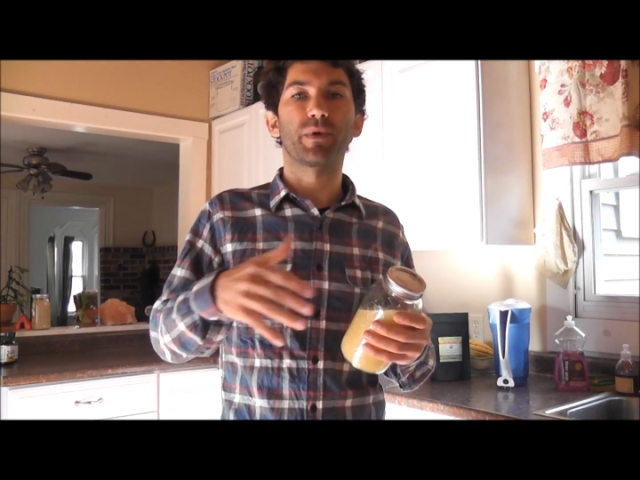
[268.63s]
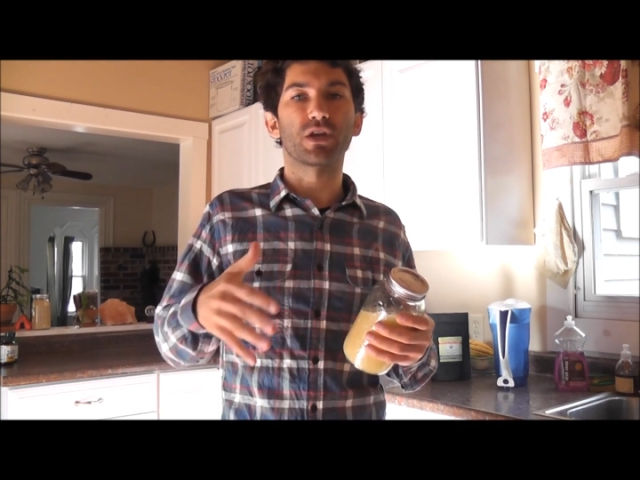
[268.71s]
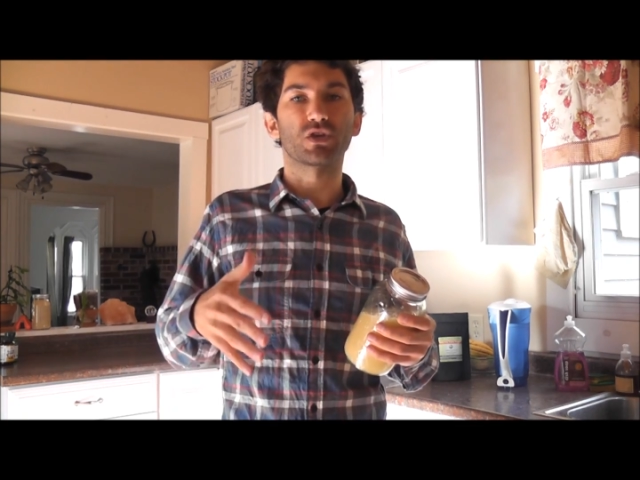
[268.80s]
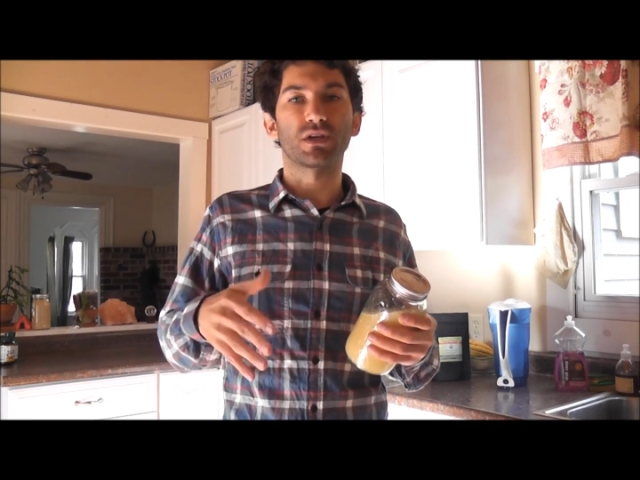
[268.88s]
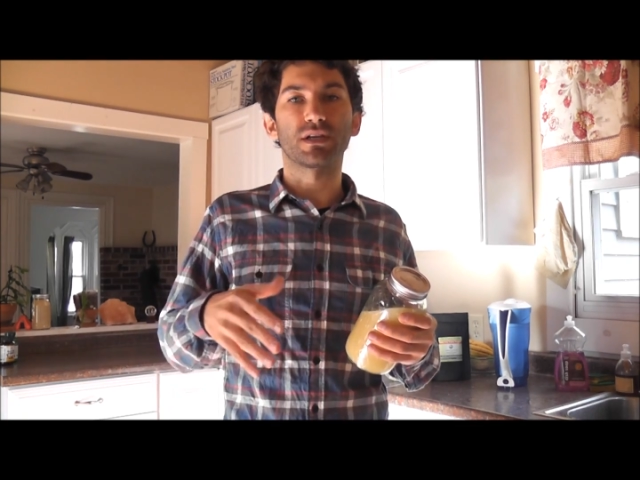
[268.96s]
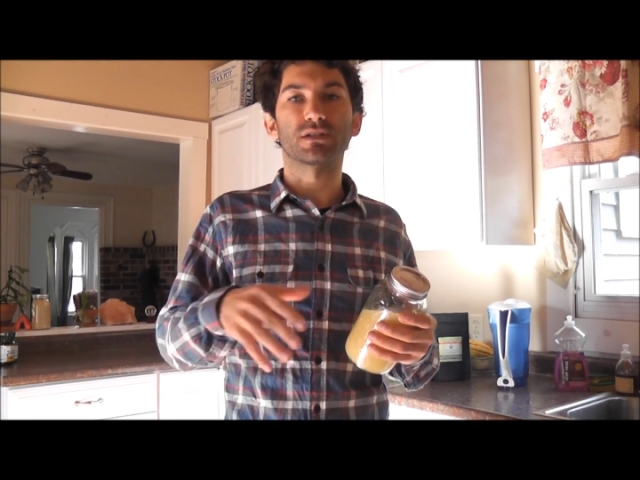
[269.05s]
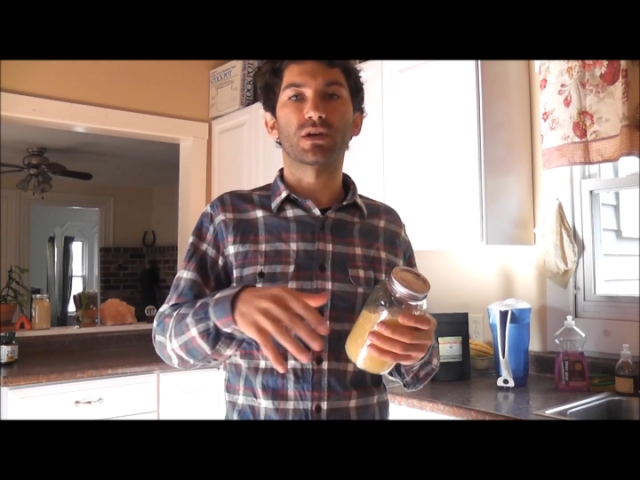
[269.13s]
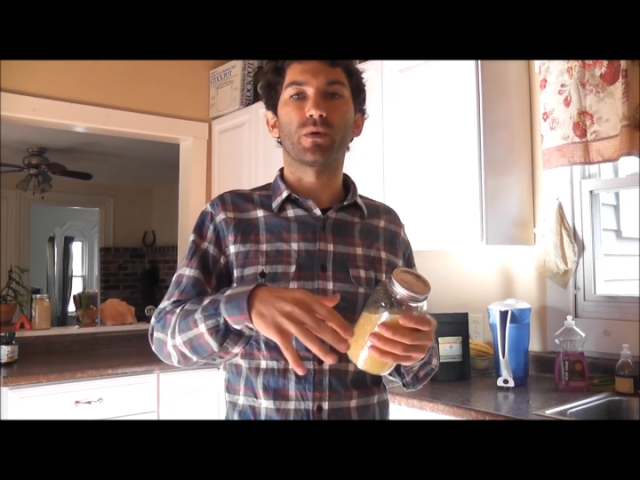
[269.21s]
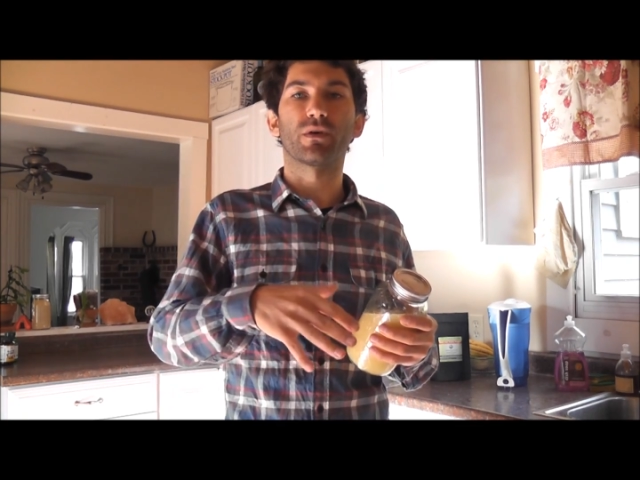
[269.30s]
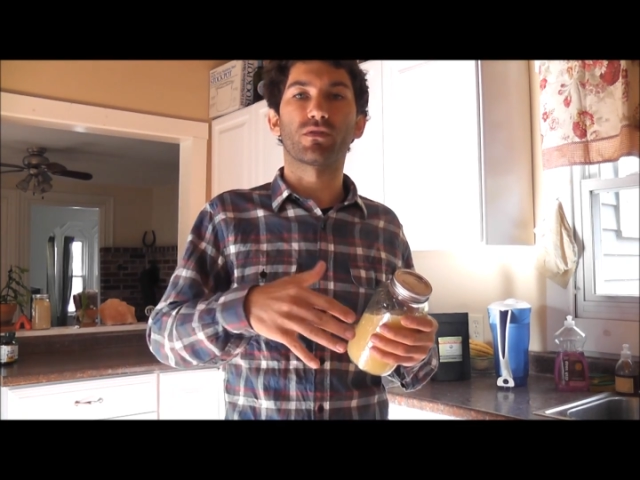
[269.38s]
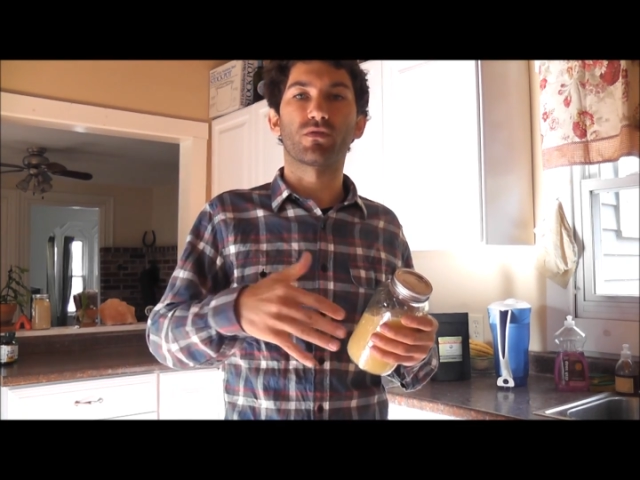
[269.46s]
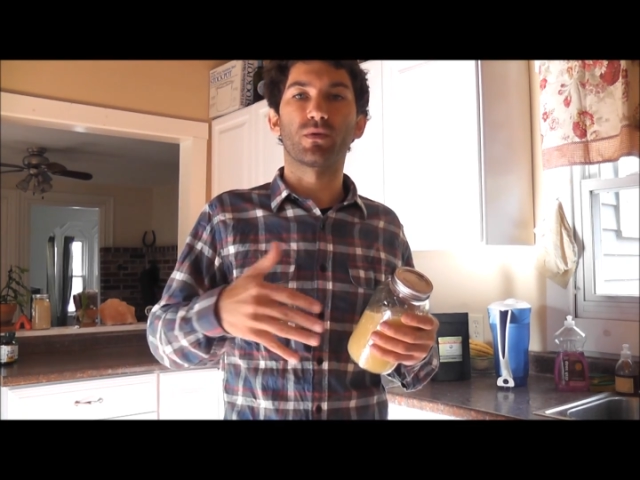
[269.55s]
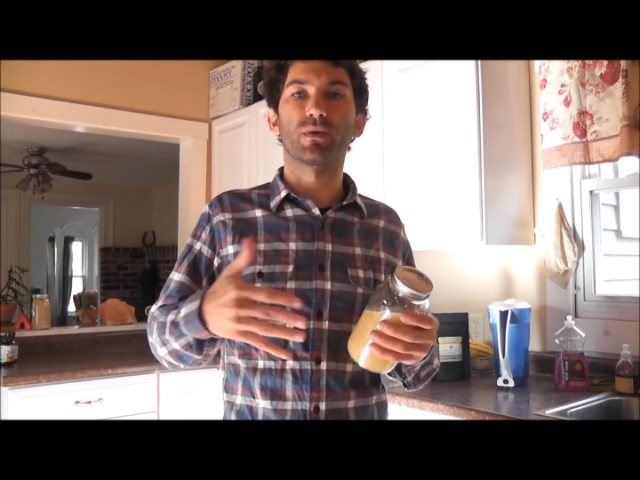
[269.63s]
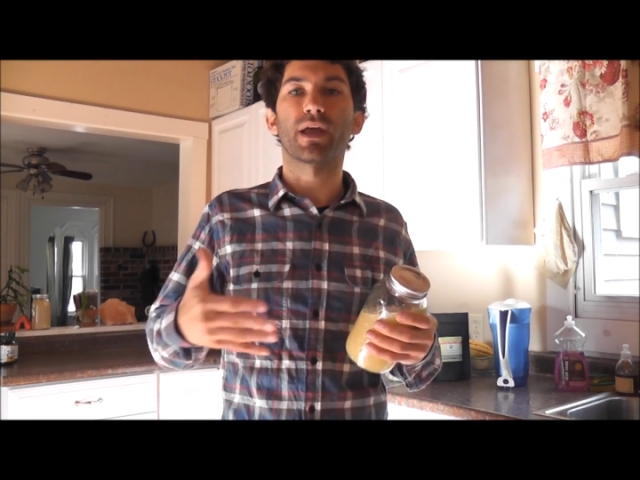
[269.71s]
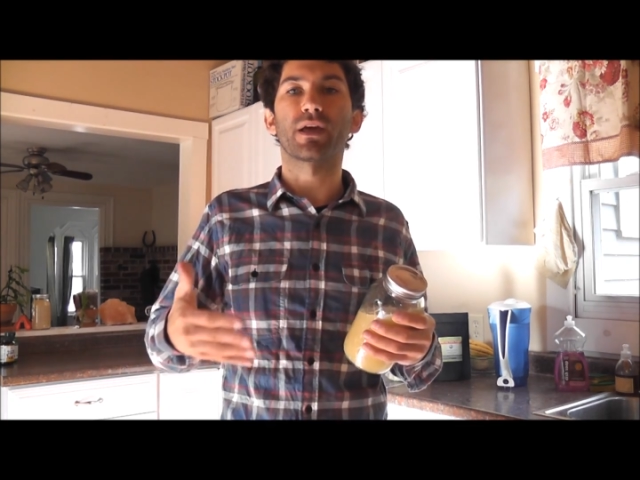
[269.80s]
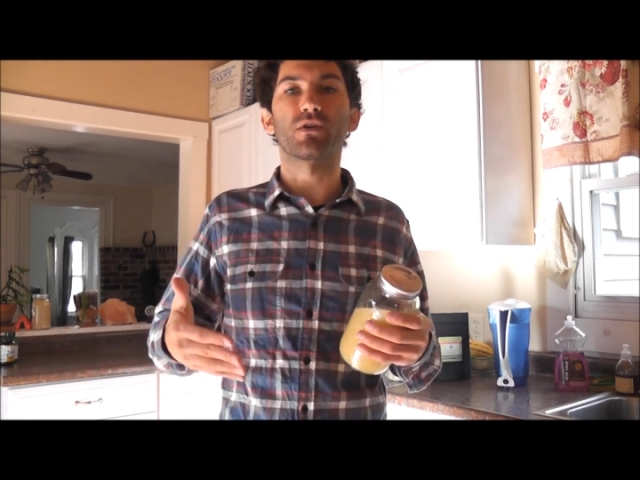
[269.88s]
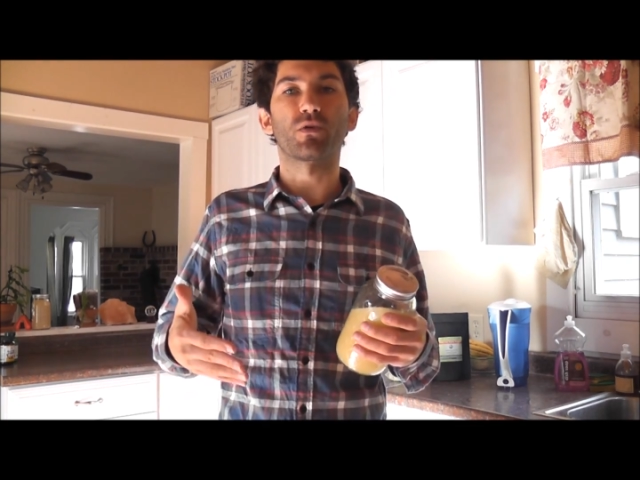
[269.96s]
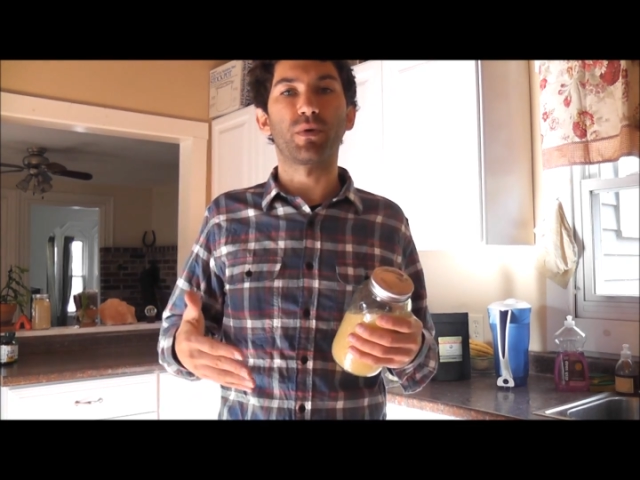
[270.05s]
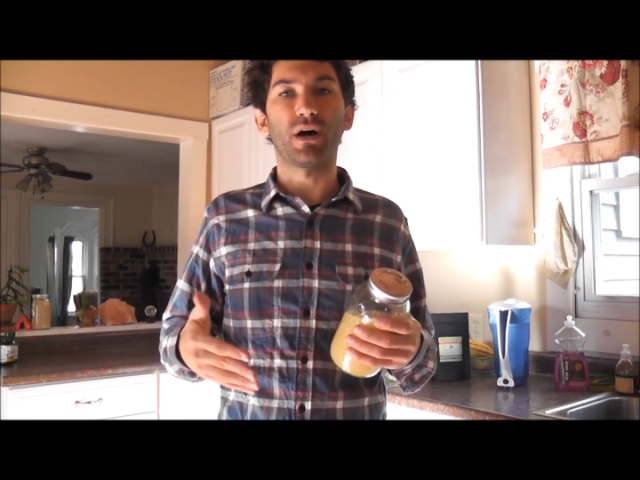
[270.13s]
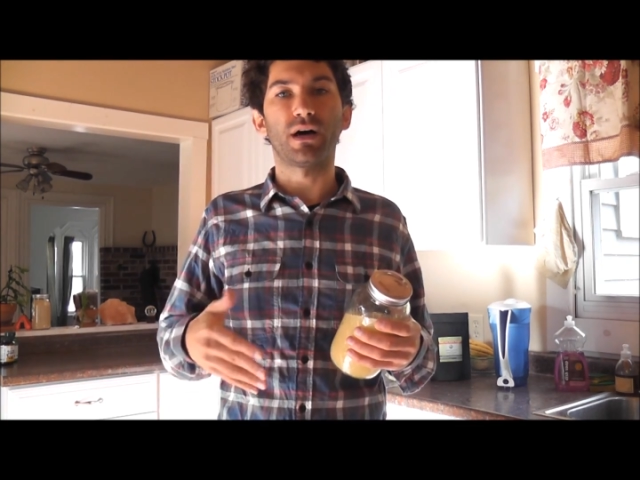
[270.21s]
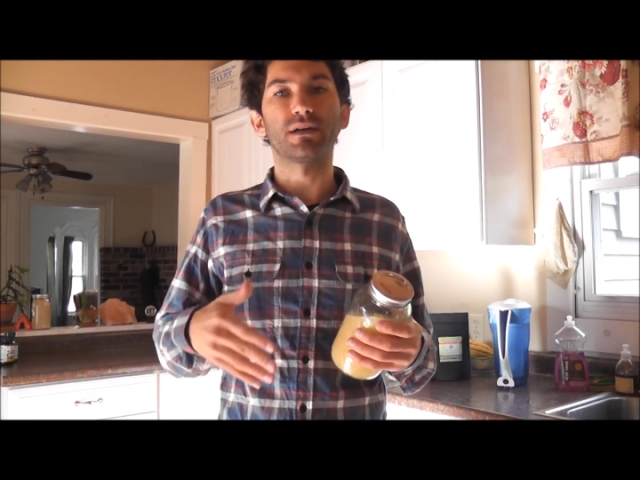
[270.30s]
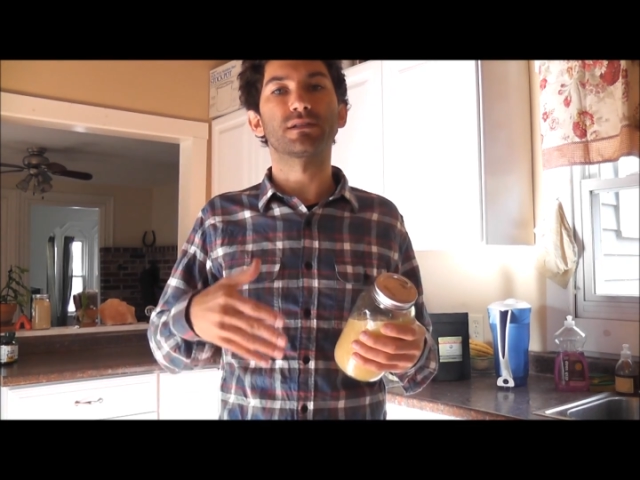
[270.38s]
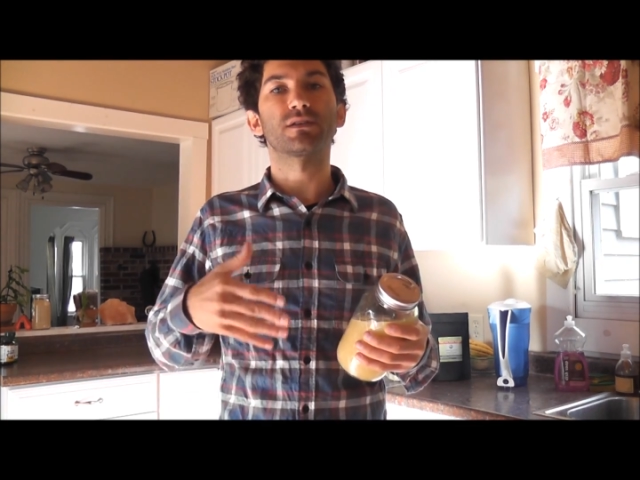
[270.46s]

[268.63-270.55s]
patient is going through andropause,